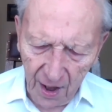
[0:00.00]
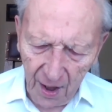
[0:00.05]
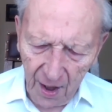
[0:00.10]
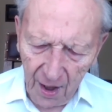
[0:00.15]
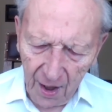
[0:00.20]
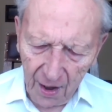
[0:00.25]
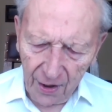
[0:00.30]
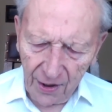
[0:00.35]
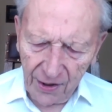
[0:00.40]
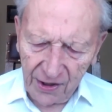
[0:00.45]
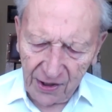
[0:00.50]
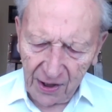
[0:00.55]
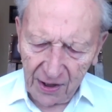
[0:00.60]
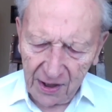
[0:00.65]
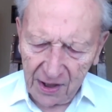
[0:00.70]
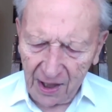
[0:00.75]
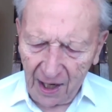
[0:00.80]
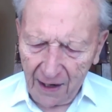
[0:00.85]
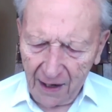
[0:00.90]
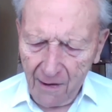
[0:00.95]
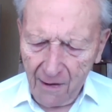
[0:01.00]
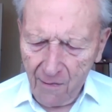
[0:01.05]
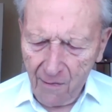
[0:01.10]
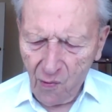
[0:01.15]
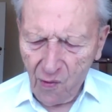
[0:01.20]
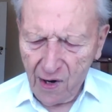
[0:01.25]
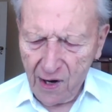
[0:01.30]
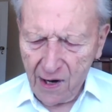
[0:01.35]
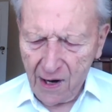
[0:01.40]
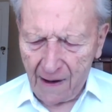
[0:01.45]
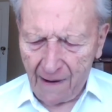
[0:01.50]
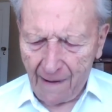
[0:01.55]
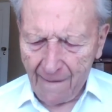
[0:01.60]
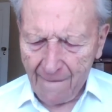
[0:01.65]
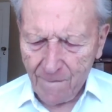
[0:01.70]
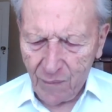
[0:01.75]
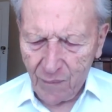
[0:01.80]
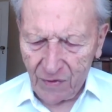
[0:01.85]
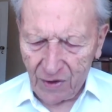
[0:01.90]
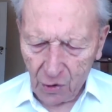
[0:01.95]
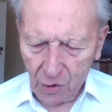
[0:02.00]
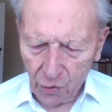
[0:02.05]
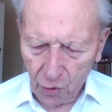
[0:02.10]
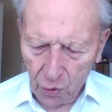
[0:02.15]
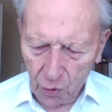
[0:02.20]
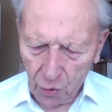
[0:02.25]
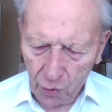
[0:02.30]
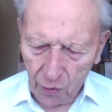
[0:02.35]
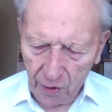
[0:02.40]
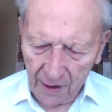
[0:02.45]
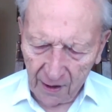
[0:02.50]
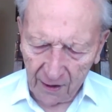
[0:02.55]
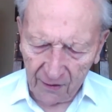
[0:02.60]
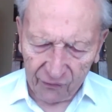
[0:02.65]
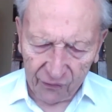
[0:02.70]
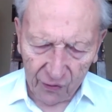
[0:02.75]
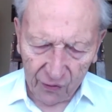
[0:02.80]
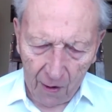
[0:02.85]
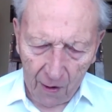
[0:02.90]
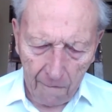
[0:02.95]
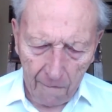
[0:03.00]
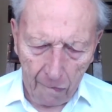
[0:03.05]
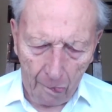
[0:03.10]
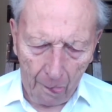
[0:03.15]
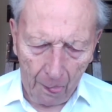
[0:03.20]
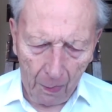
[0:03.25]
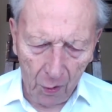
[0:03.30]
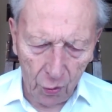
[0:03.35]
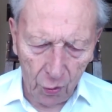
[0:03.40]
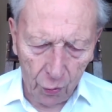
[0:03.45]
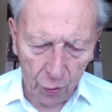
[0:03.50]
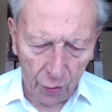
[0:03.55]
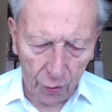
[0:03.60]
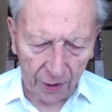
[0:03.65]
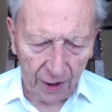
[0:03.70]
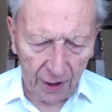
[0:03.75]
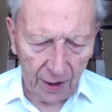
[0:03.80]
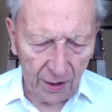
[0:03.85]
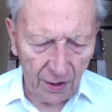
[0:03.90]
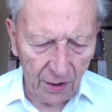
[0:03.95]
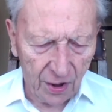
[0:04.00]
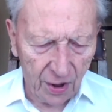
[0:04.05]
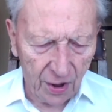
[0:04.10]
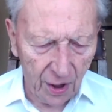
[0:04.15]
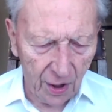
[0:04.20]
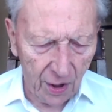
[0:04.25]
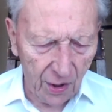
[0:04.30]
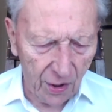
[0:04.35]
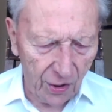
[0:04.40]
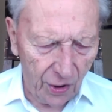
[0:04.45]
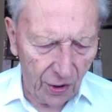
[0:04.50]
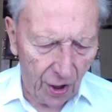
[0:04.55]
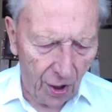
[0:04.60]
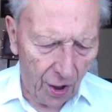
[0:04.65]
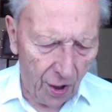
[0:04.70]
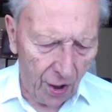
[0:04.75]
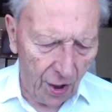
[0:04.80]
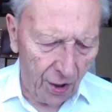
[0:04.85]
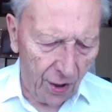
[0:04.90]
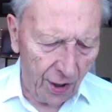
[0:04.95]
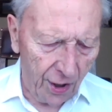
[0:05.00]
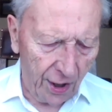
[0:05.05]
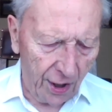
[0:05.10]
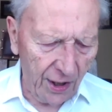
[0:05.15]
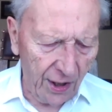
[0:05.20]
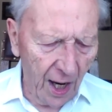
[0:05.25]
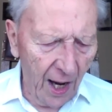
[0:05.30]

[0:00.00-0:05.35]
I says, "Then we can do it from morning till night."